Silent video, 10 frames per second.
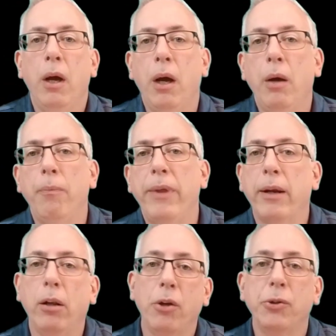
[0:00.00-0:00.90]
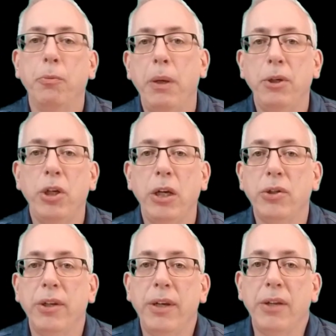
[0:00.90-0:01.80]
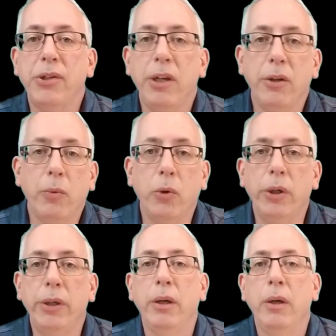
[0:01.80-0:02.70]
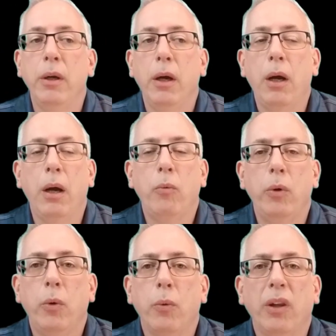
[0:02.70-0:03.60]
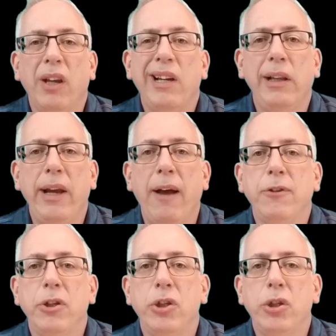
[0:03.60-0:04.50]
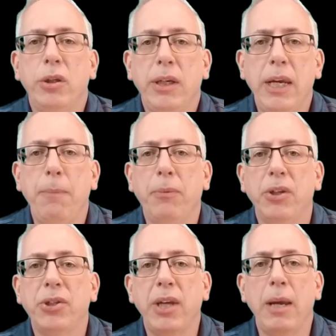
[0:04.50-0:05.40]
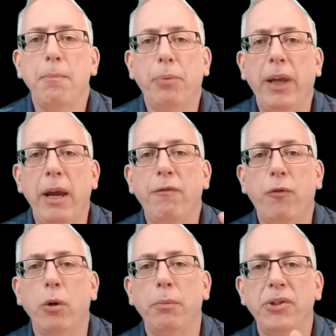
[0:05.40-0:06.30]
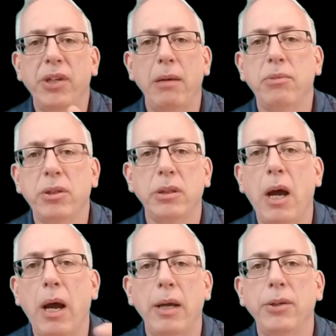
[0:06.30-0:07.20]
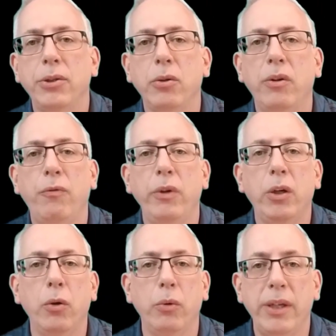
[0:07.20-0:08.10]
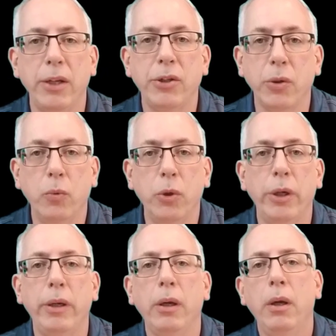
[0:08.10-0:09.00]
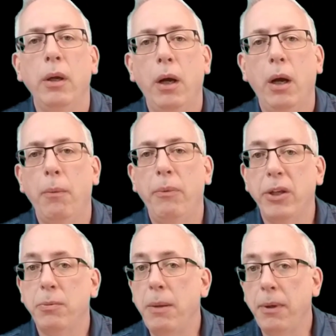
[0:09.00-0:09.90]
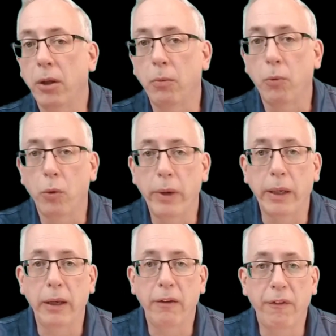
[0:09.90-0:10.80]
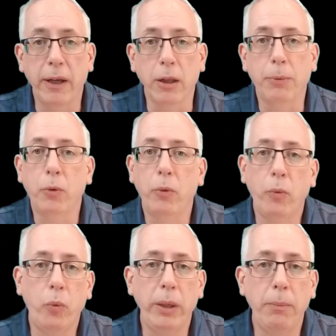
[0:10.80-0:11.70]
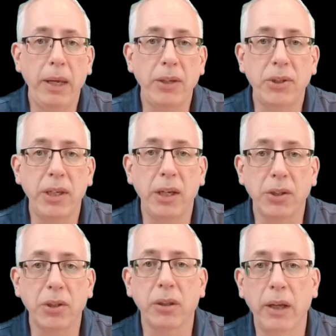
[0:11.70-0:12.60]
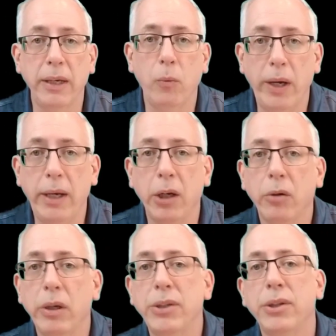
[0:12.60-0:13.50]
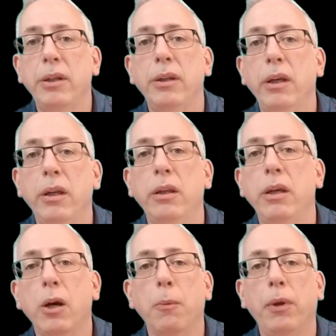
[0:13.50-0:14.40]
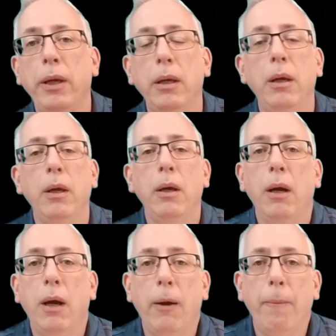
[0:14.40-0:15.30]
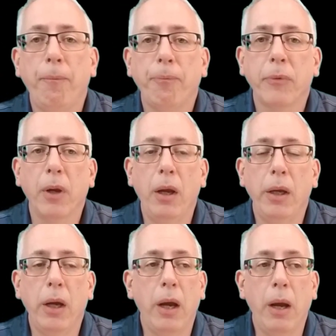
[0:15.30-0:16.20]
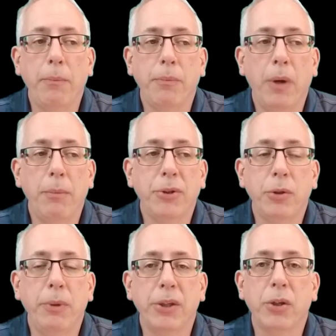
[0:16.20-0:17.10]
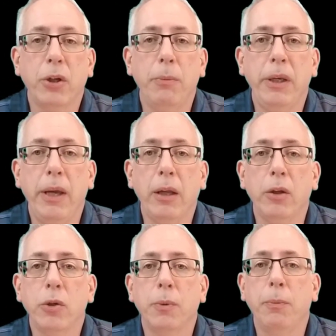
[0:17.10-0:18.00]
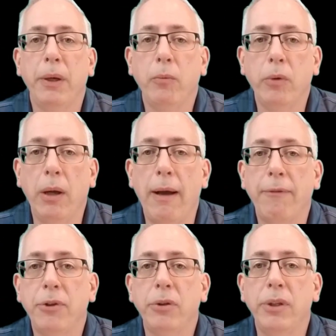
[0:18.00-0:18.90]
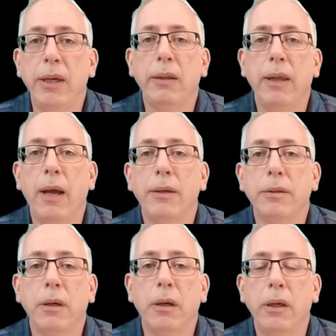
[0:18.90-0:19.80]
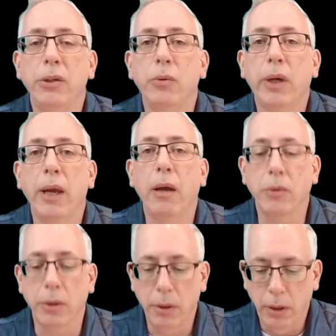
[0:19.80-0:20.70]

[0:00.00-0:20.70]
Uh, that'll also maybe change the density of the wood. Uh, we will likely have to keep the same plan form, the same size. So if we go to a denser wood, um, that's maybe a little more readily available, we may see a slight weight increase in in the airplane. Um, I, am I'm, I'm assuming it's going to be negligible, but we'll have to take that uh, into account.